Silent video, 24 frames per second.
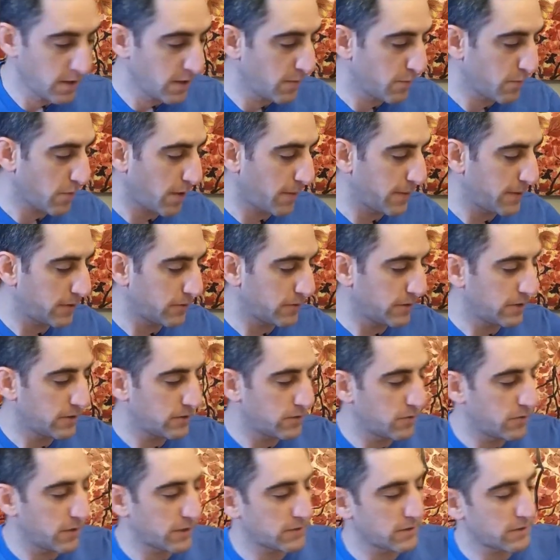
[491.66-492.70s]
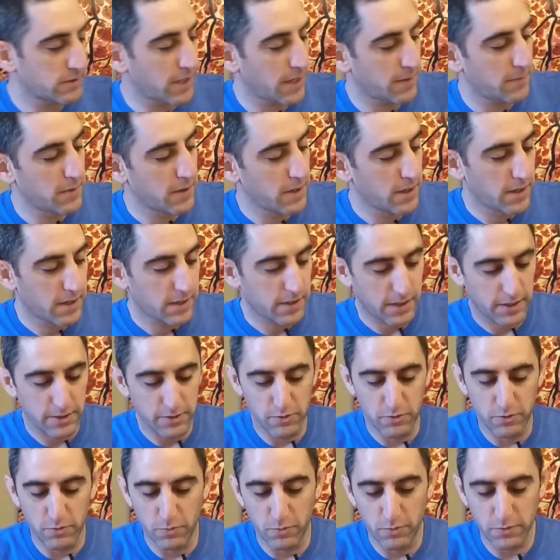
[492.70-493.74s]
Probably don't need 2 things of tape. Got an
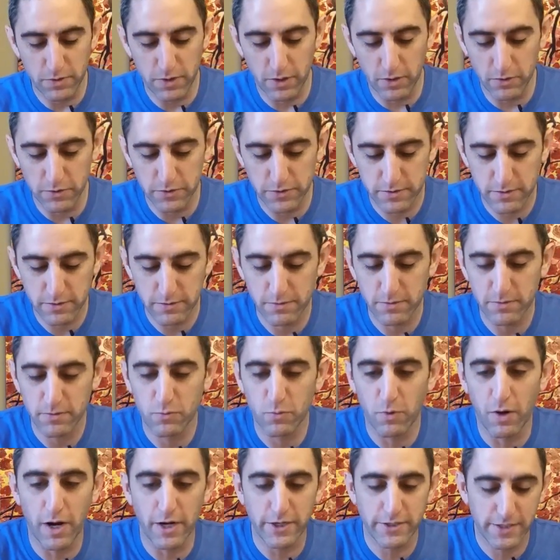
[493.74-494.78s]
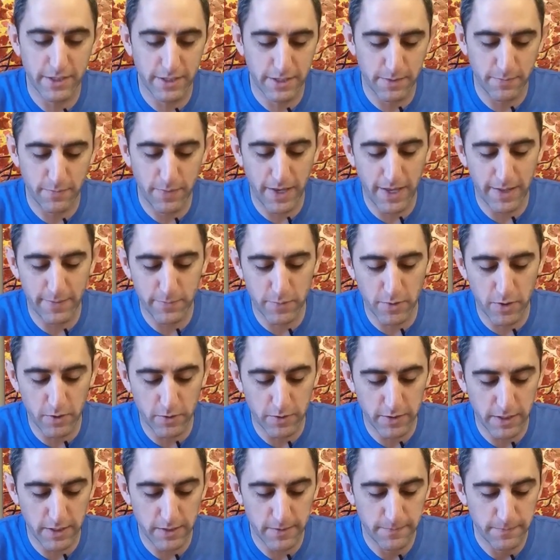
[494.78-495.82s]
old watch that the band
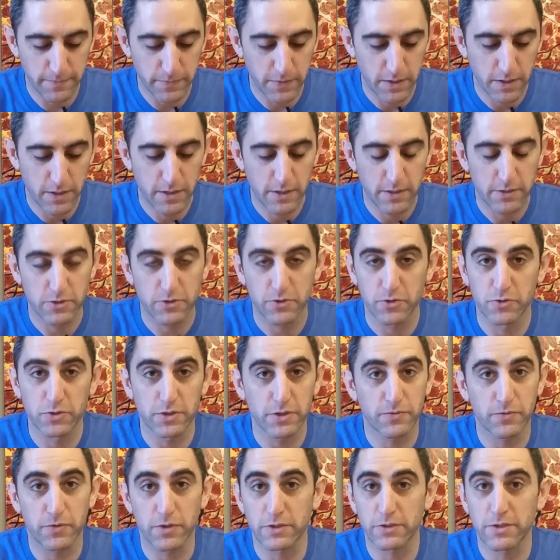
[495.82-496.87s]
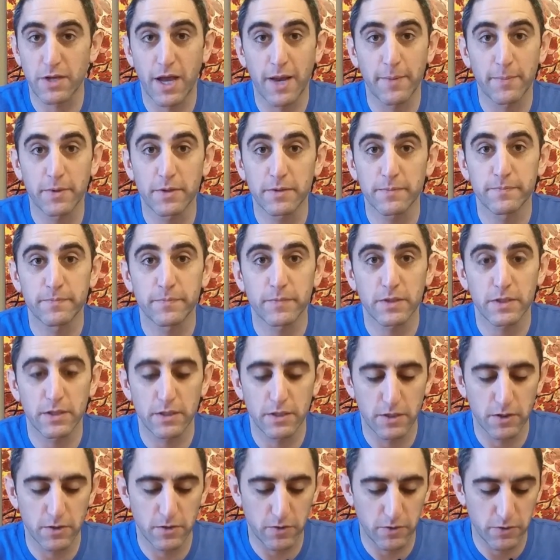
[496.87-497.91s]
broke and just use it for a timer.
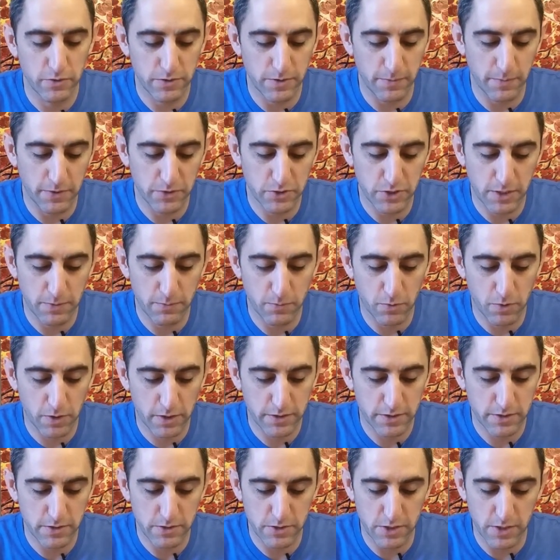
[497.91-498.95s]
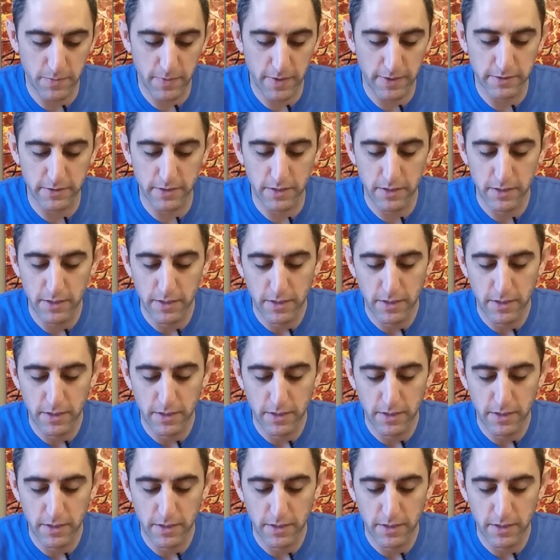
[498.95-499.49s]
Don't use it much anymore because the gym has a